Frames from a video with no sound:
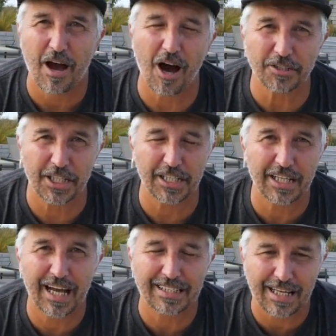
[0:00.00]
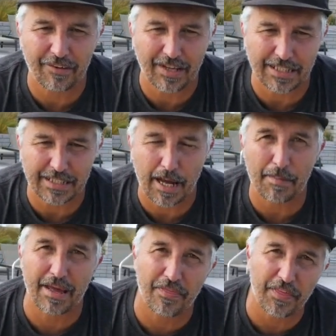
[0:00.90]
I'll check you guys out next
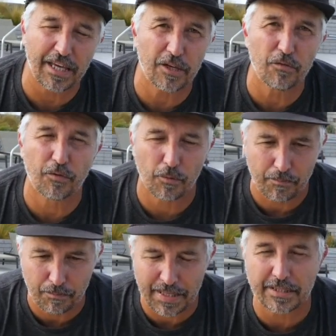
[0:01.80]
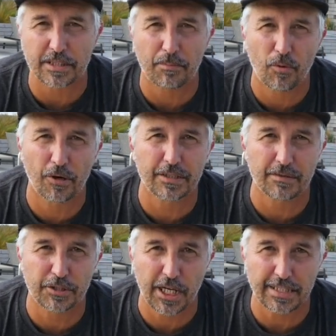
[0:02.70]
time. And thank you for being supporters
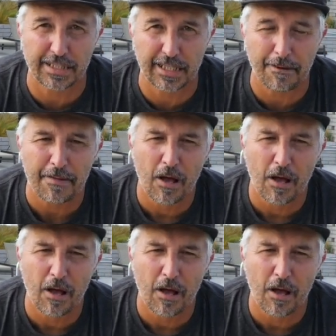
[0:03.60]
of Chasing.